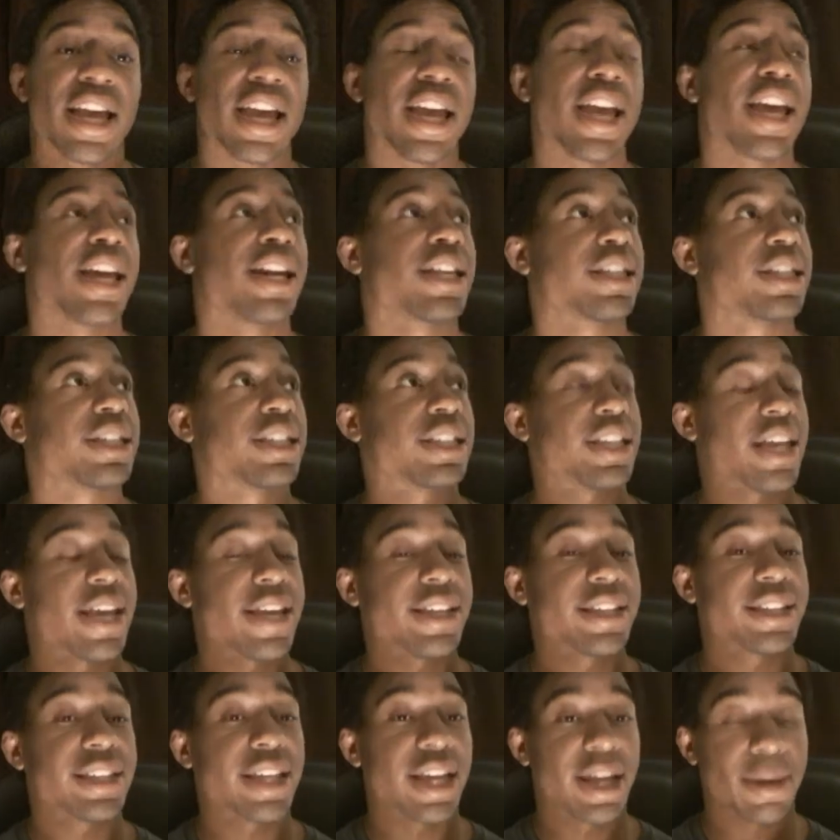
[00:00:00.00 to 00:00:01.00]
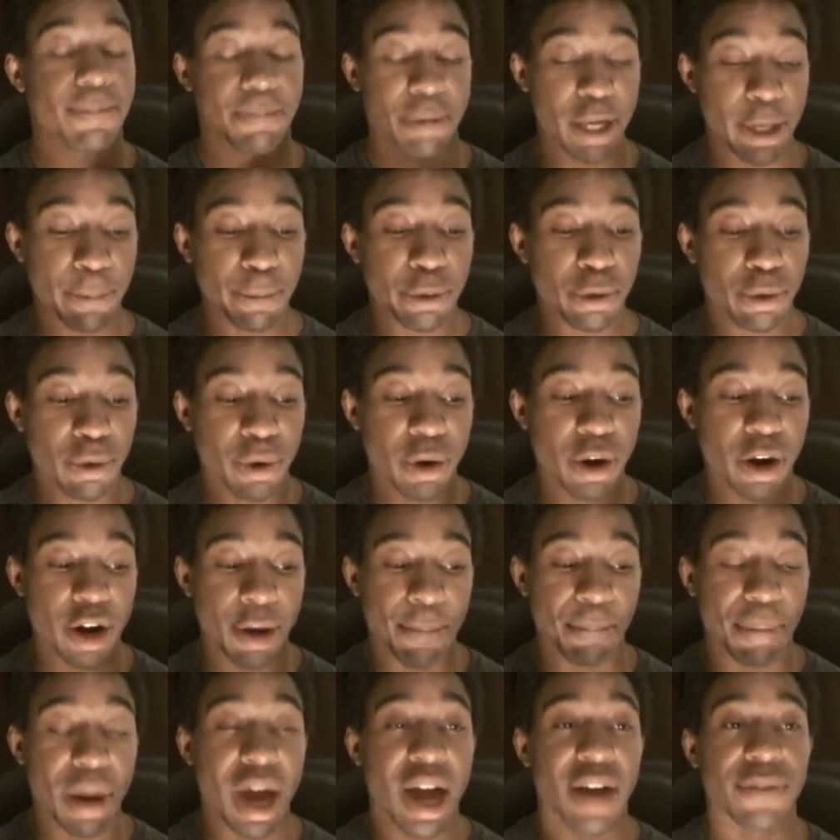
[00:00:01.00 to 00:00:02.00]
And it's the case that people who are
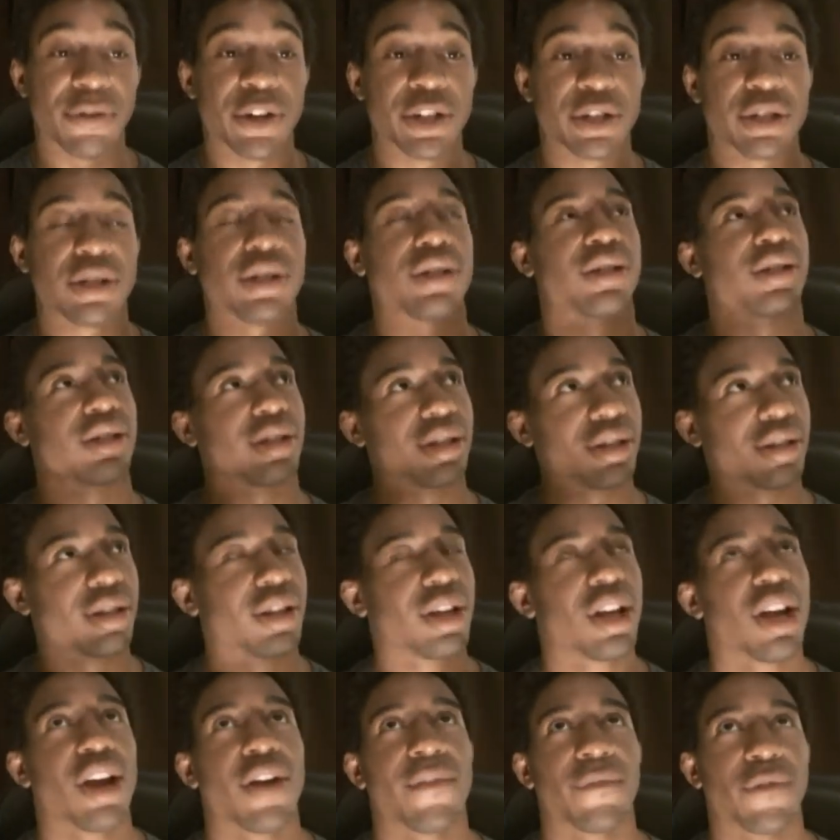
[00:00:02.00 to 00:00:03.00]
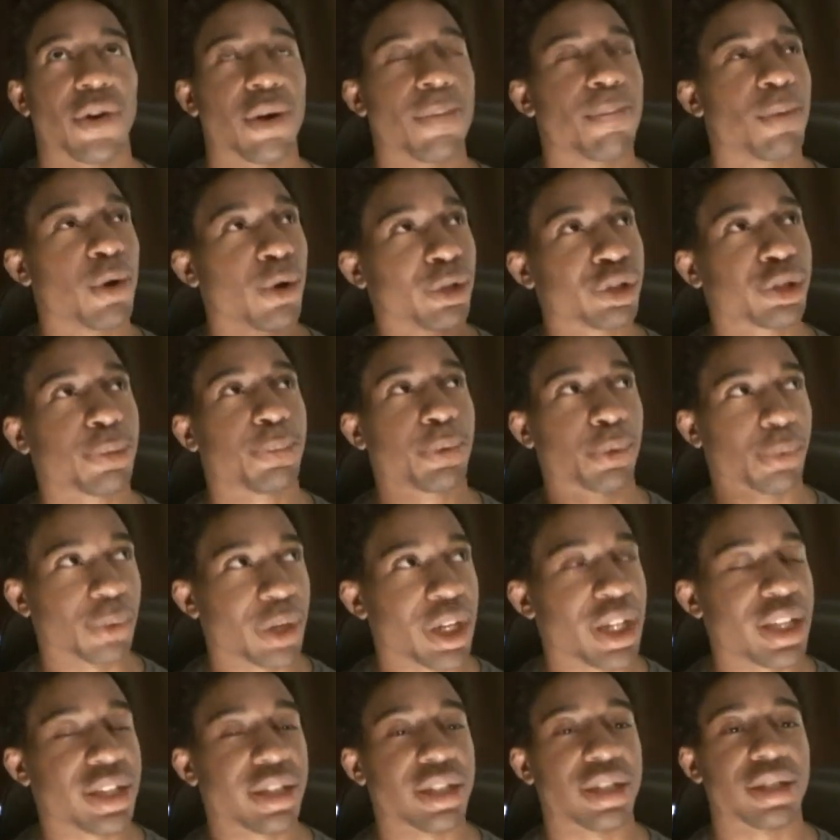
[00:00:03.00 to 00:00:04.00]
impoverished for multiple
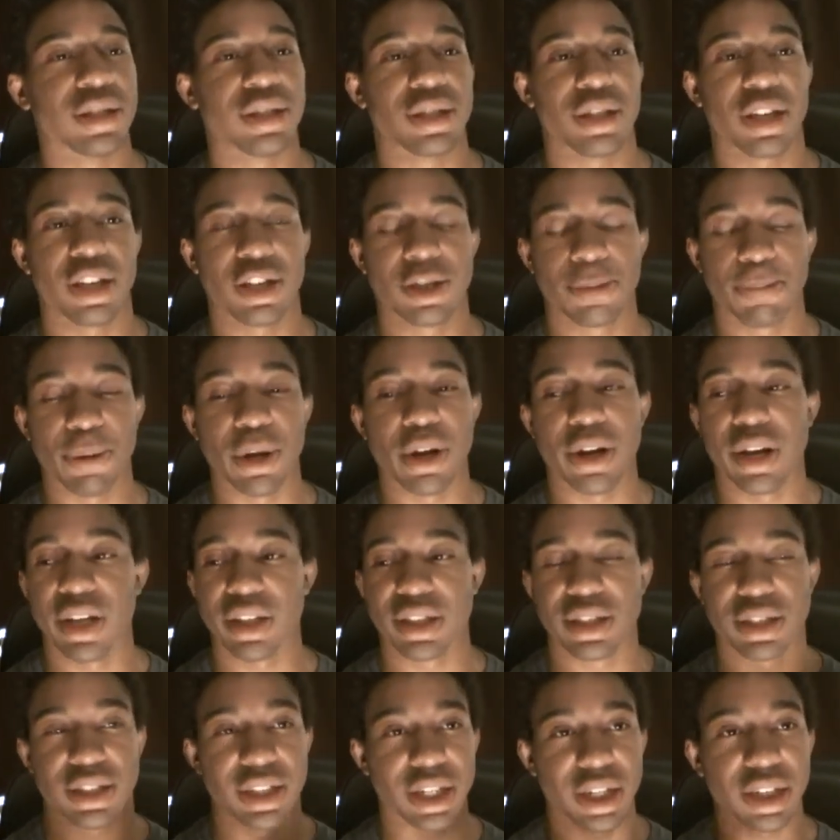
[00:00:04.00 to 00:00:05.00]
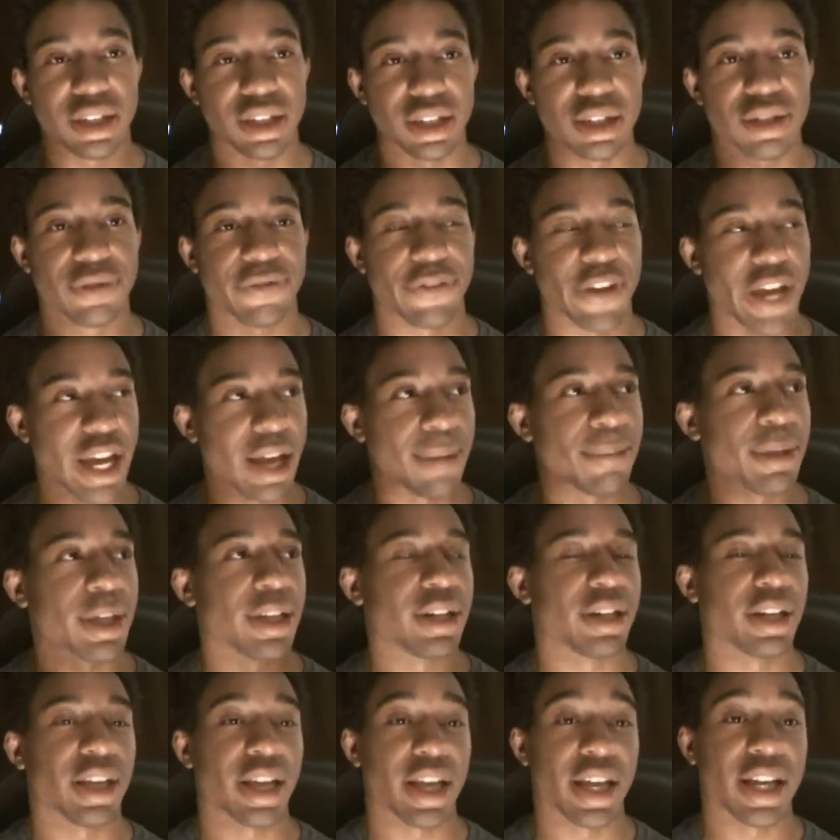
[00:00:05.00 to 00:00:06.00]
reasons experience sickness,
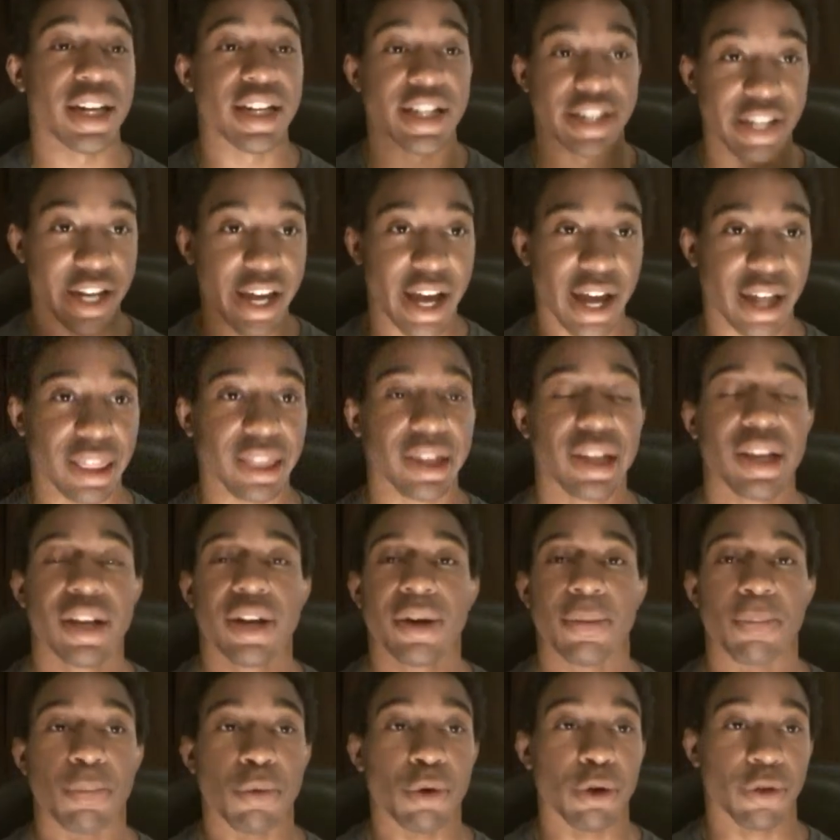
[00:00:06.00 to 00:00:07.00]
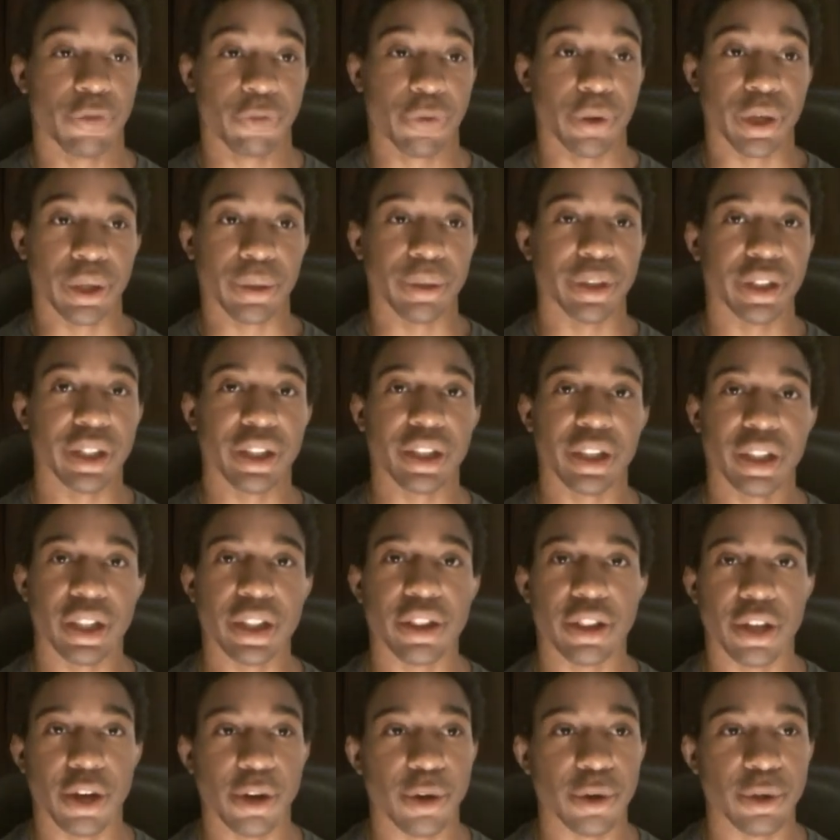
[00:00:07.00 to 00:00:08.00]
famine, and death more frequently
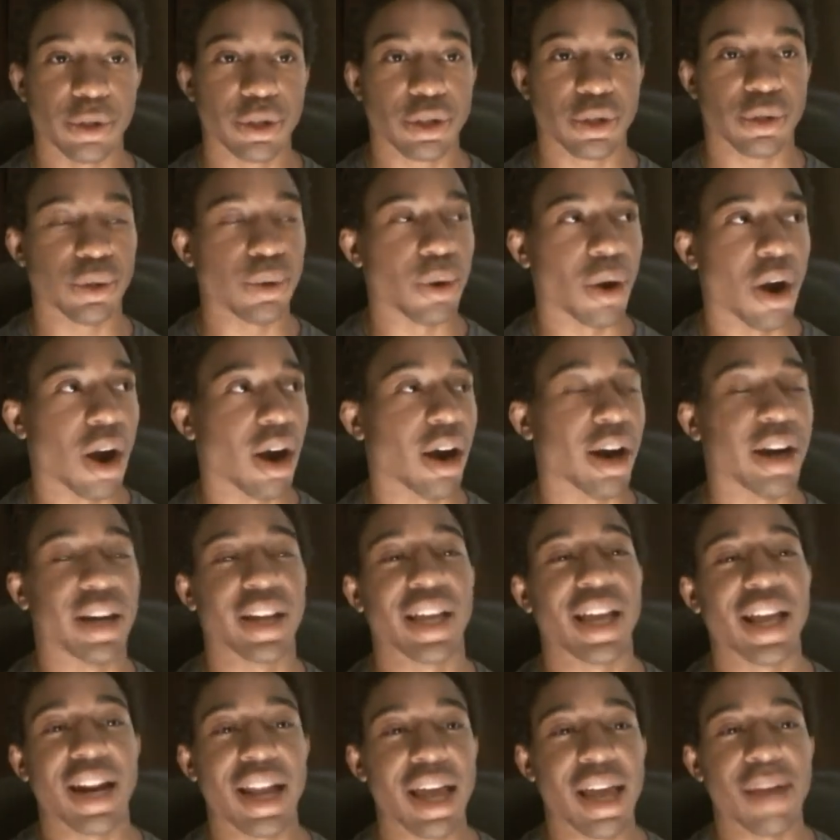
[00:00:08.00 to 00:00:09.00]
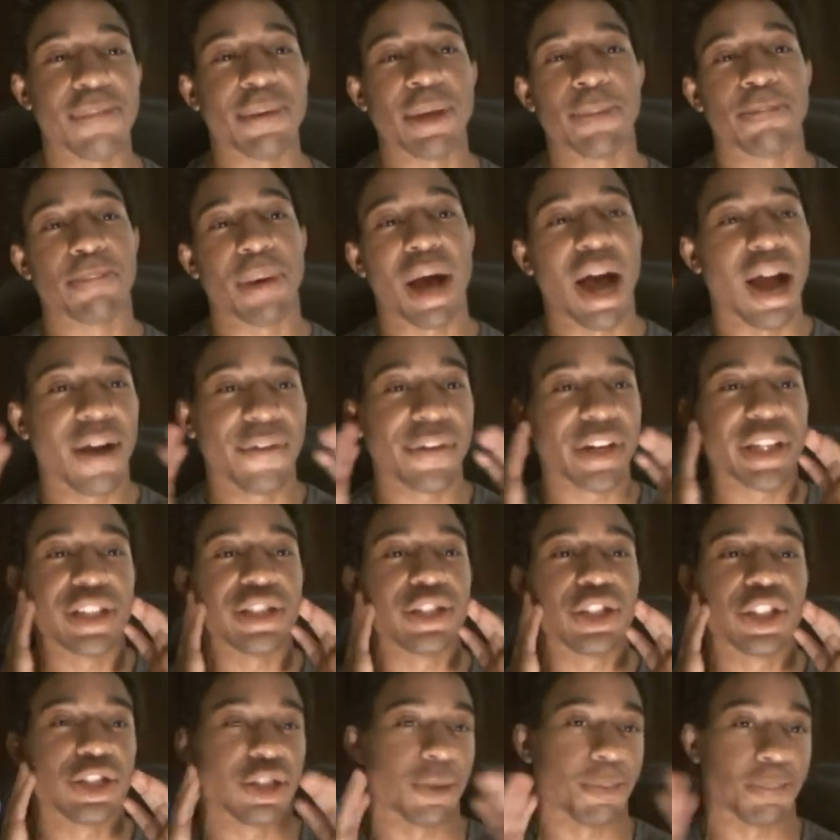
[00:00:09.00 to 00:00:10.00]
than those who aren't. And I mean, poverty
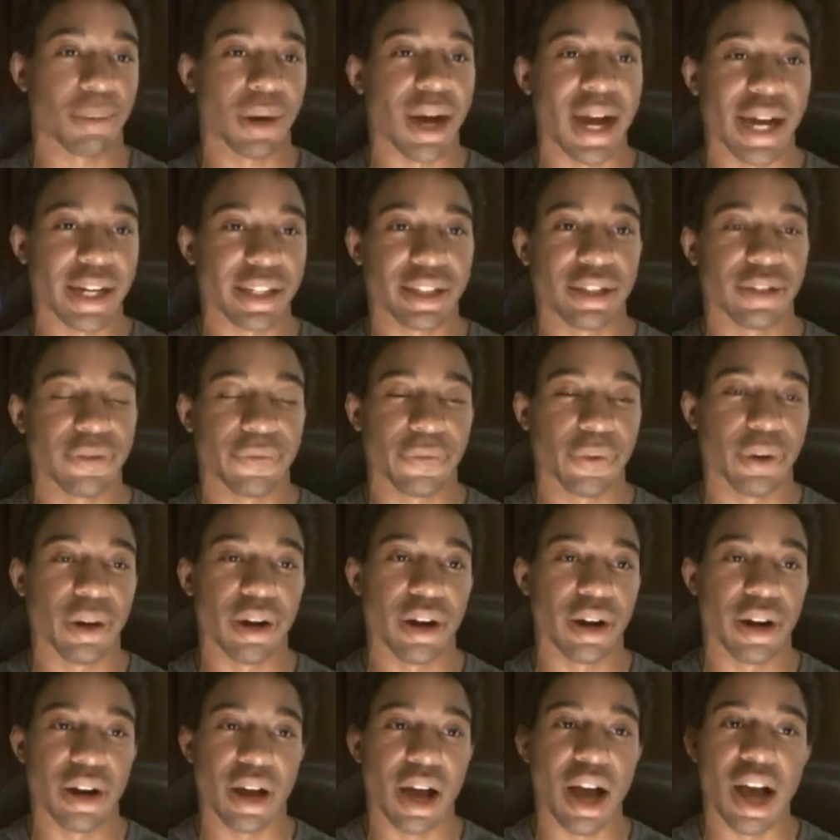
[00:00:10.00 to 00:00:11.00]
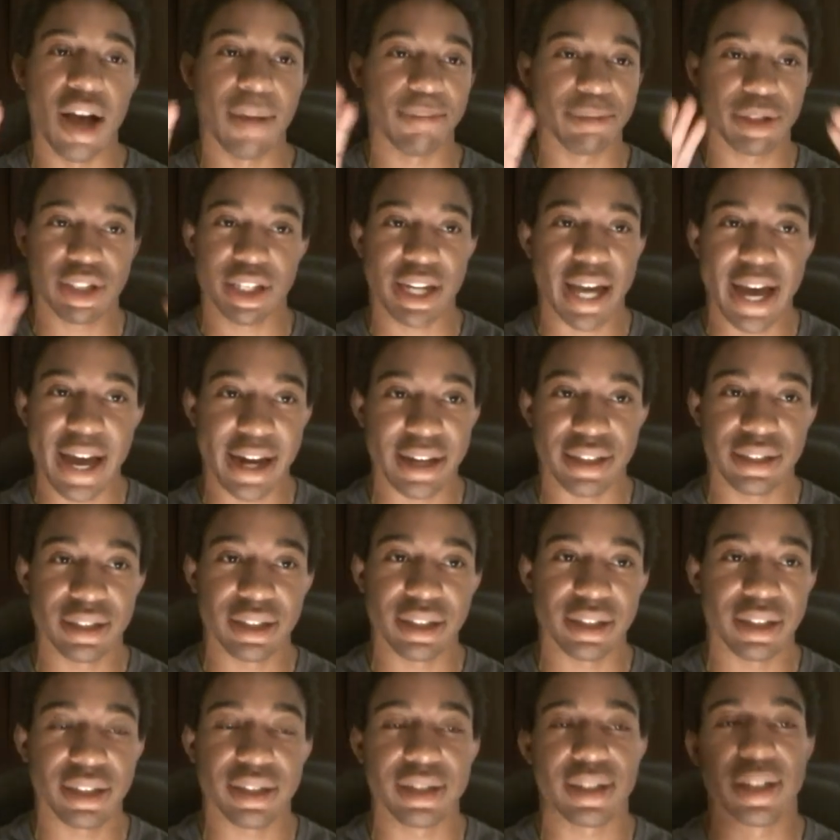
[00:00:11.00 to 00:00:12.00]
is just a proxy for
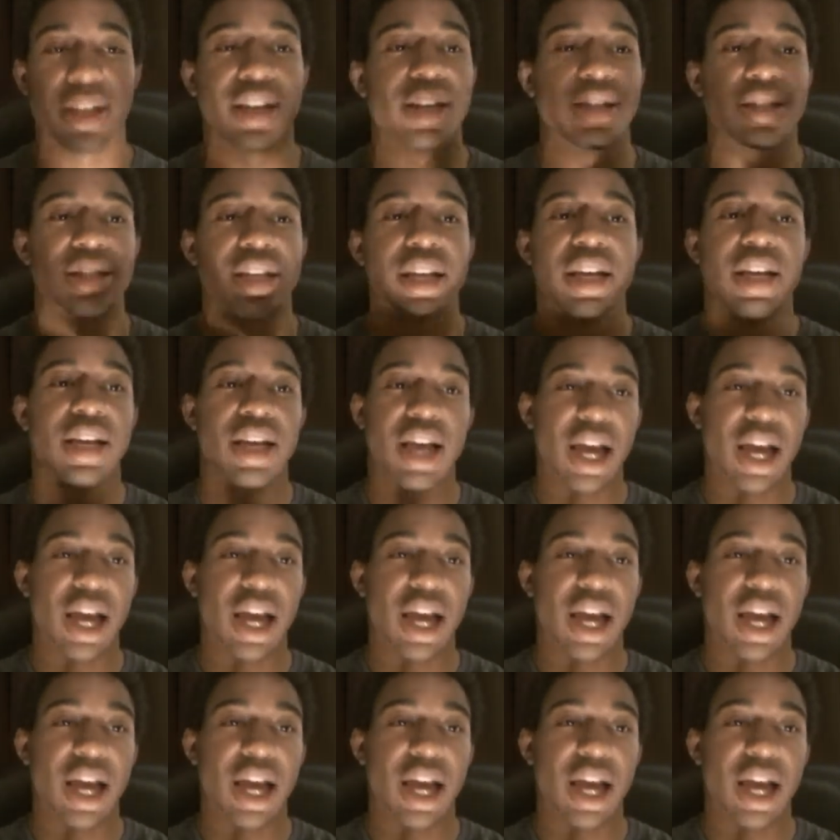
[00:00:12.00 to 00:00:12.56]
status in this case.